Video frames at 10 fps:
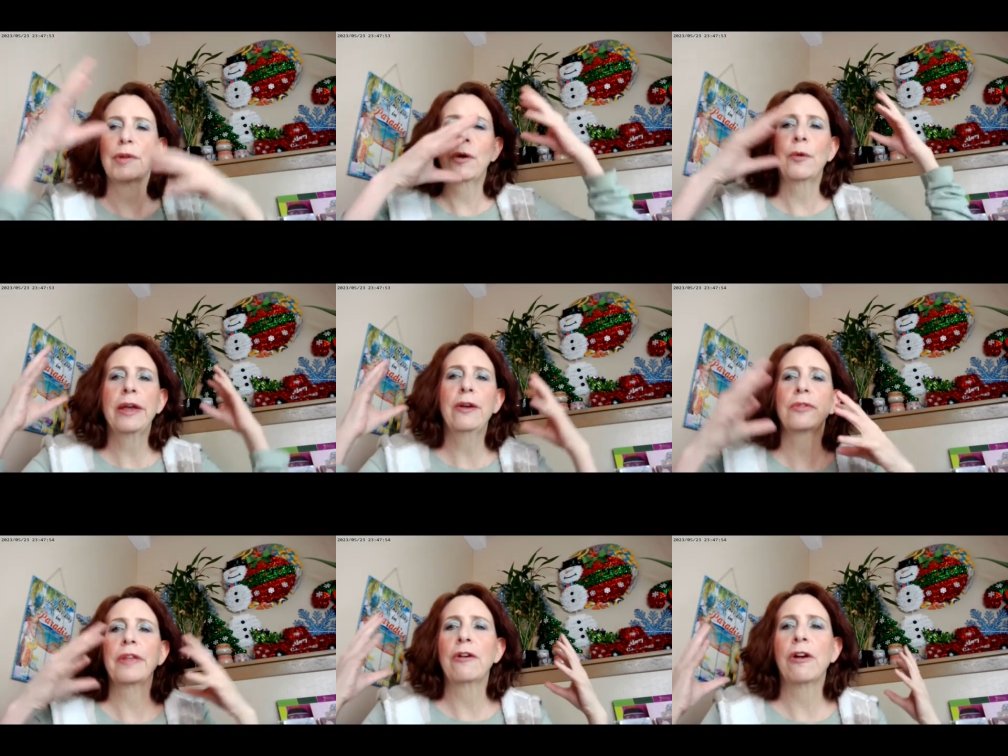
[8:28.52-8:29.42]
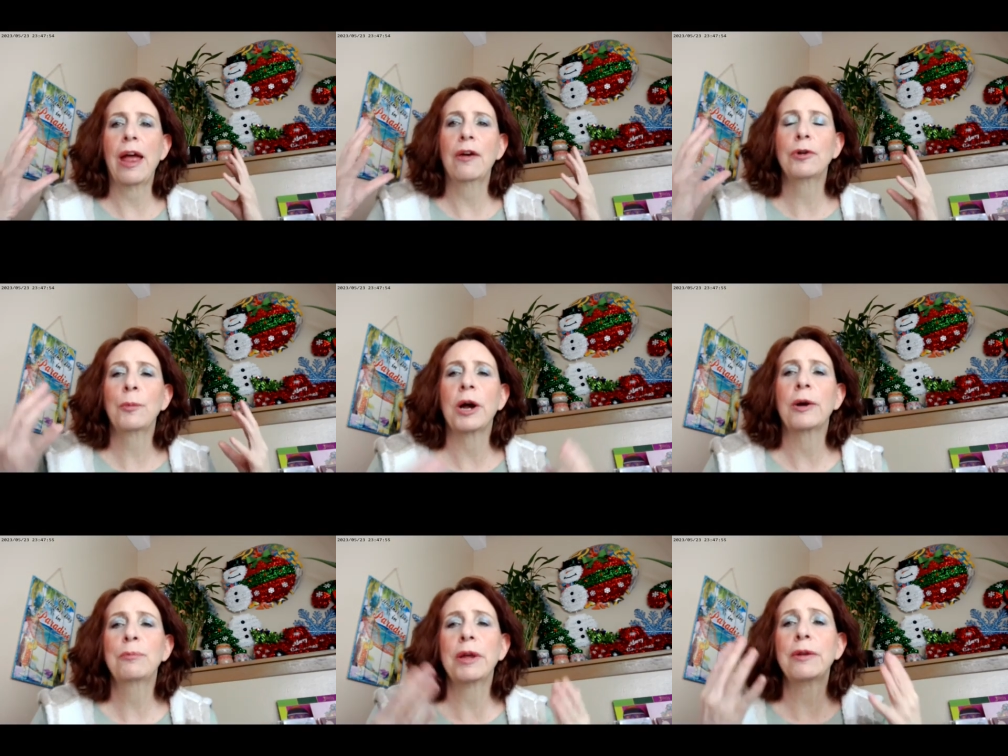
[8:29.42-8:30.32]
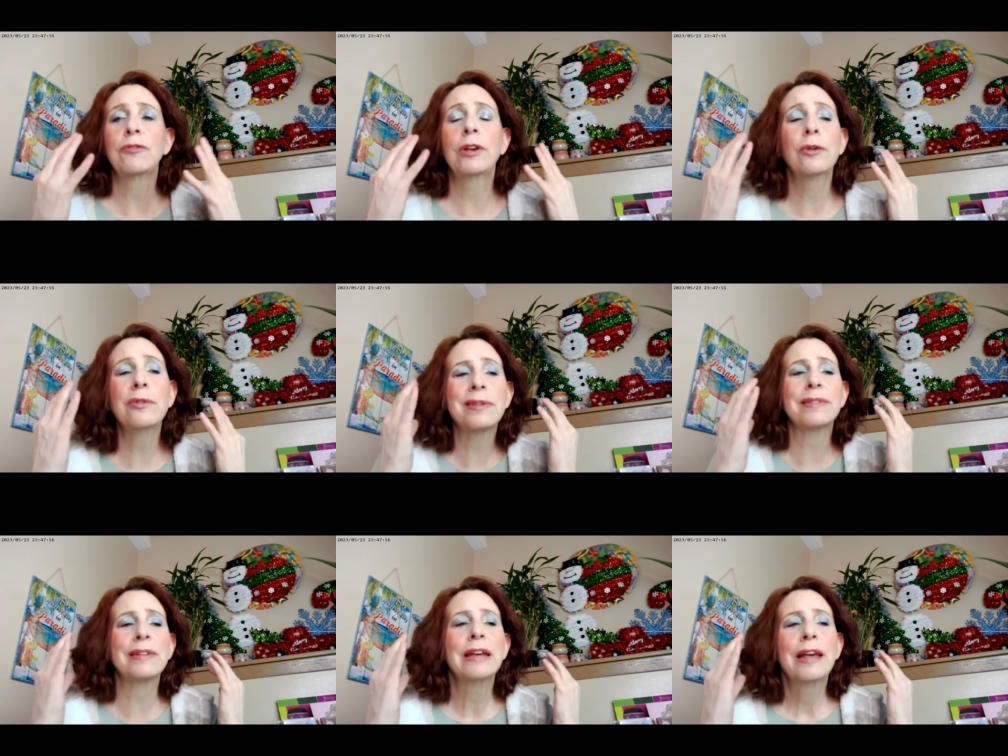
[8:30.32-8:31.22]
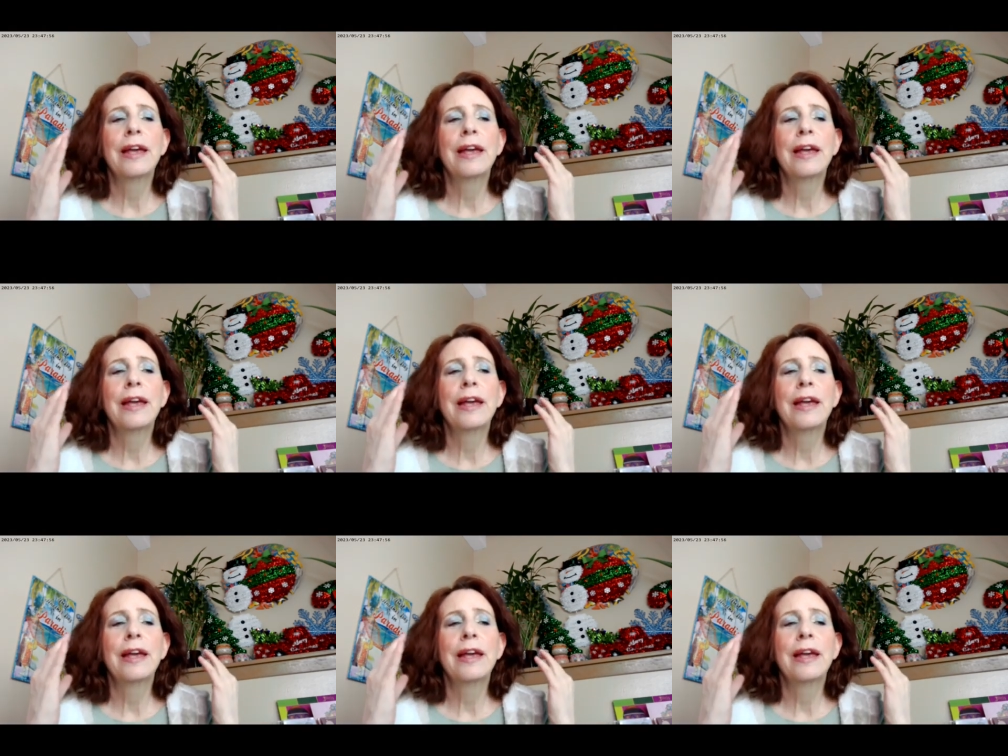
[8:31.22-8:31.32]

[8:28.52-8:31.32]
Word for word: go here, there, everywhere. But if you use,